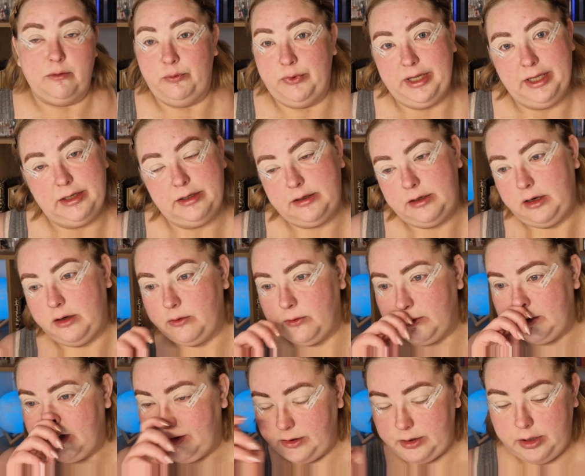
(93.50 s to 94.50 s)
a winged
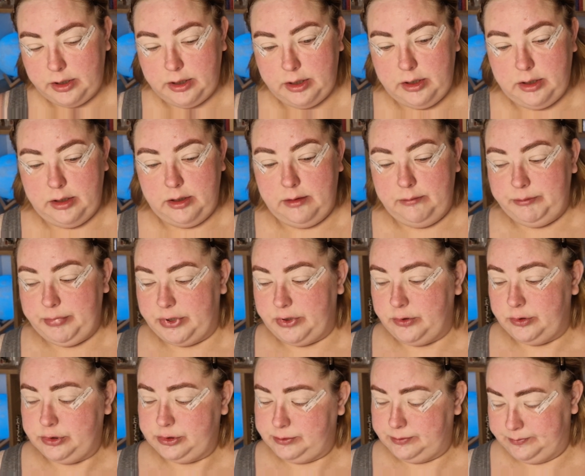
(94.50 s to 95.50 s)
look
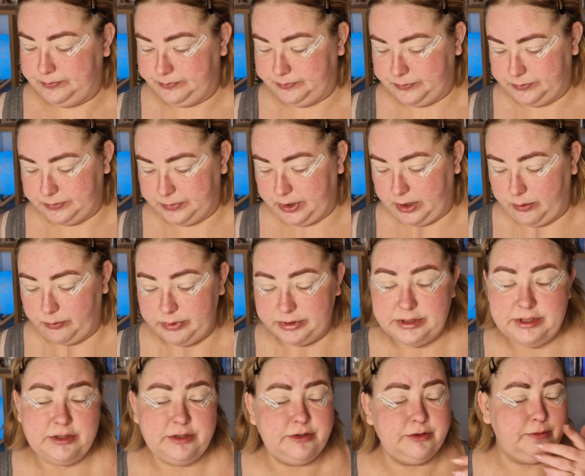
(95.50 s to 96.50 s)
because I
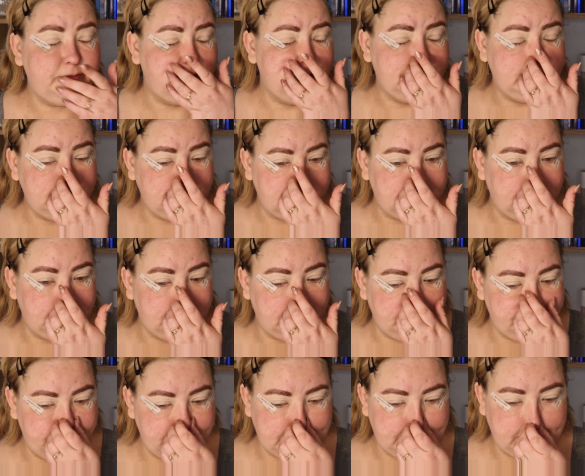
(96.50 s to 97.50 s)
wanted to
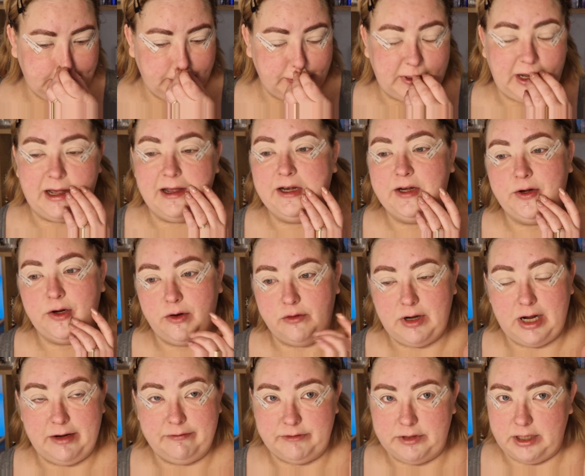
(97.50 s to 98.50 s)
winged look. I know
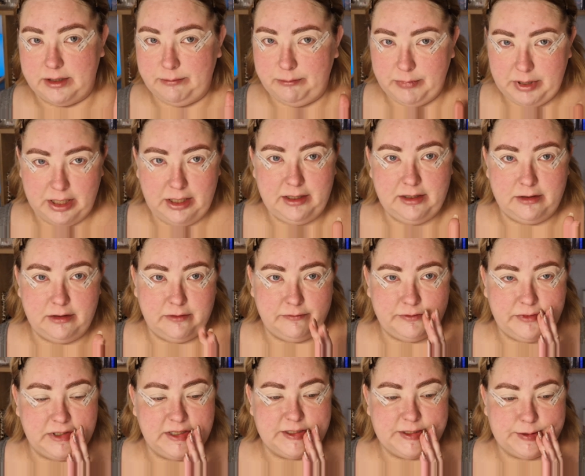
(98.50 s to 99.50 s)
I've done a million
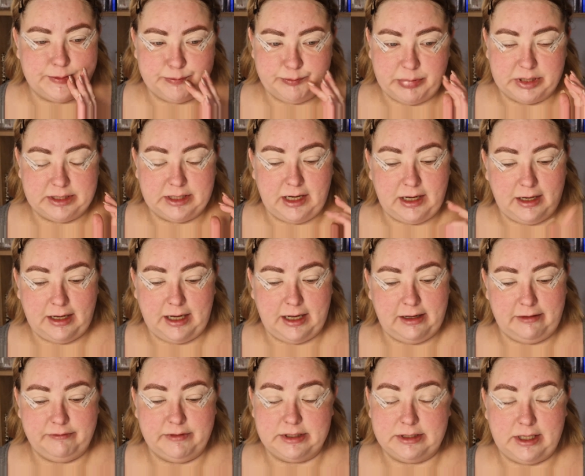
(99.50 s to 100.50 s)
of these, but I
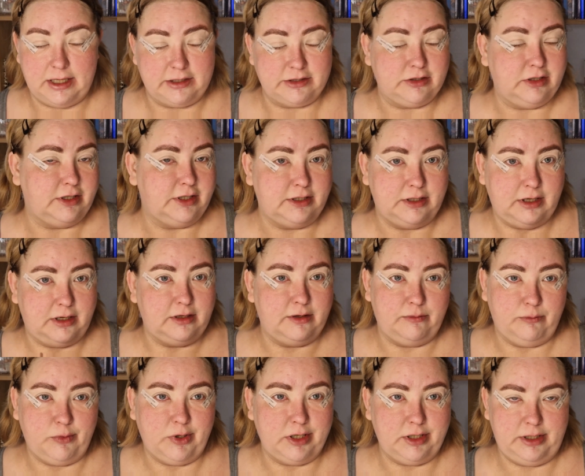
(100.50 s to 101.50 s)
haven't actually
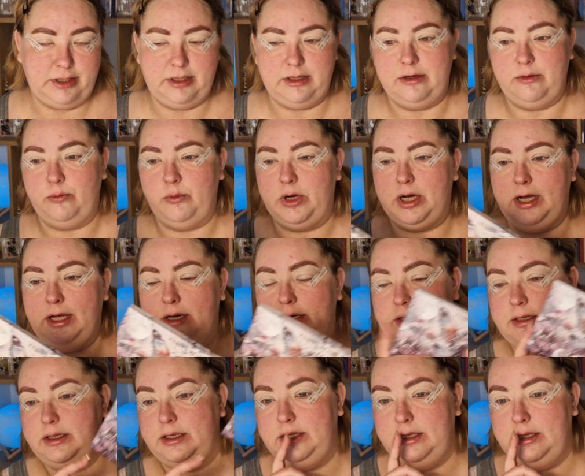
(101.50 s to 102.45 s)
done one in a while.